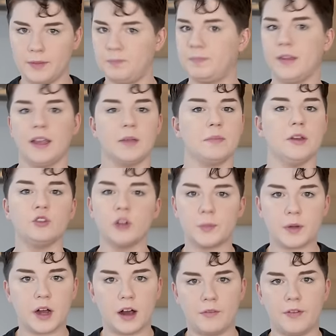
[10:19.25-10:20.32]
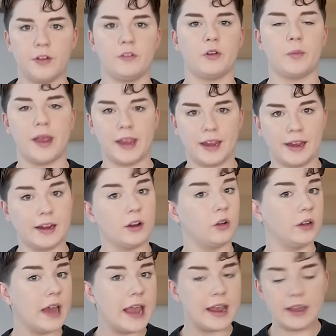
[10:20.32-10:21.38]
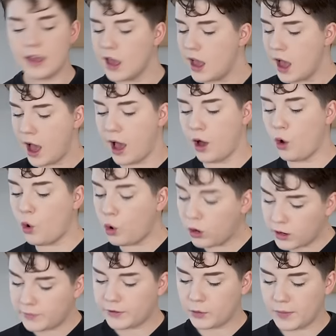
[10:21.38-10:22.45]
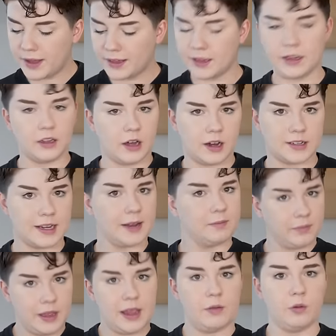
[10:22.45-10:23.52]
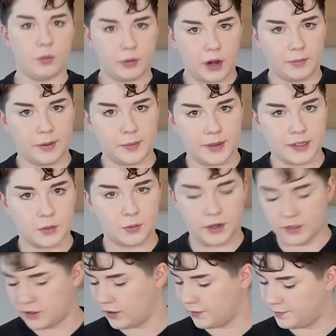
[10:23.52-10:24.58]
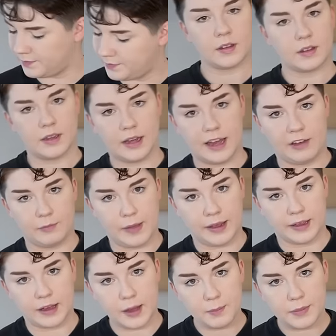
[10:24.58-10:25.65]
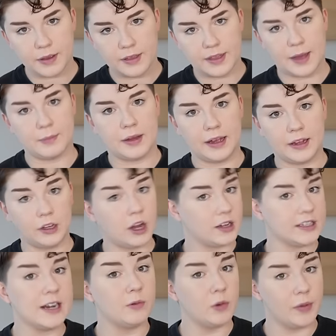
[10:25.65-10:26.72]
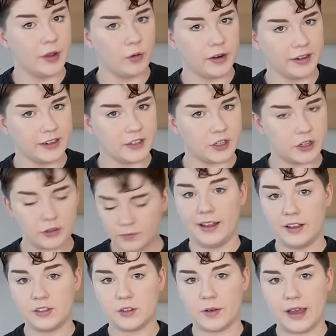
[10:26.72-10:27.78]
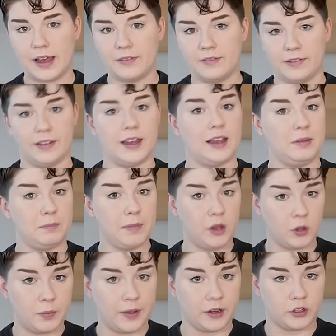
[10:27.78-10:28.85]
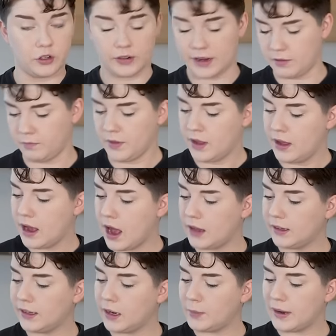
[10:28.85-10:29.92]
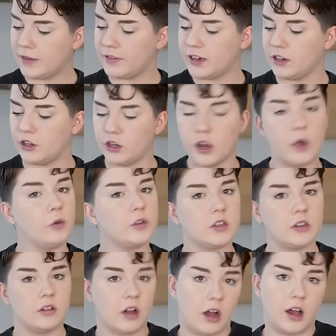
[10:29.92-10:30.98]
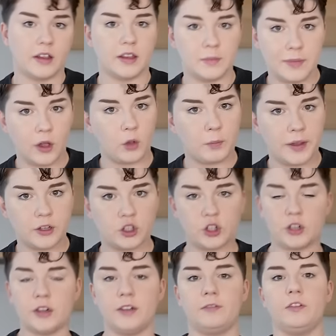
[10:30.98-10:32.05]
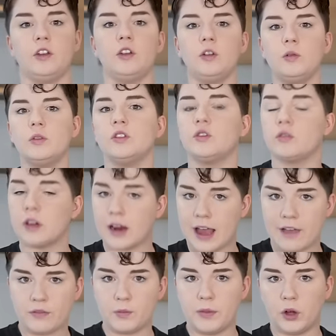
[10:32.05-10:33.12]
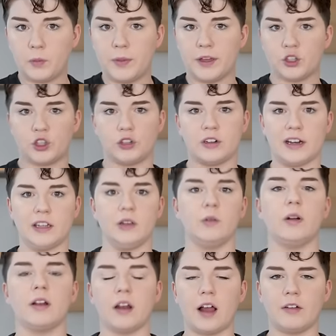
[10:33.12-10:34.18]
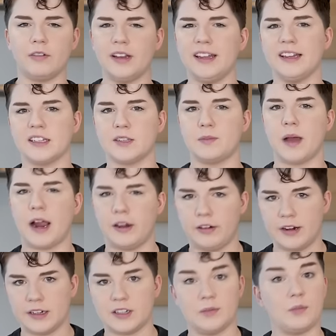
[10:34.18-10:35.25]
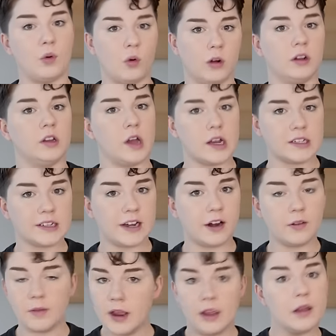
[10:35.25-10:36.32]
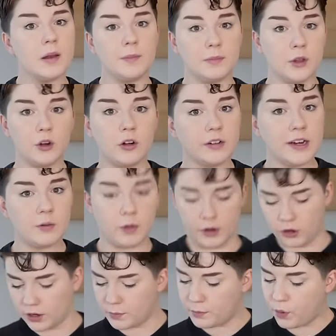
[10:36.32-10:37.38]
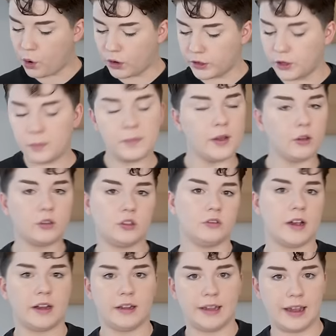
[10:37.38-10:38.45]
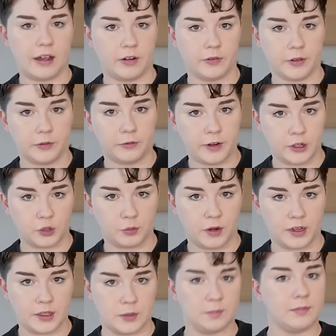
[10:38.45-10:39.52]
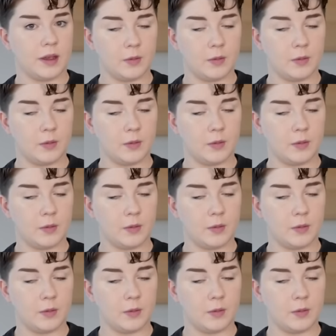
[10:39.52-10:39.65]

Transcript: It can be drip coffee if you're making an au lait, uh, or if you're making a latte, it will probably be espresso. I have my cup that my latte will be going into. I also have a milk pitcher. Now, a little bit of a note on the milk pitcher. If you do not have a milk pitcher and you are not really aspiring to pour latte art, you don't need one. You can pour your milk directly out of your French press.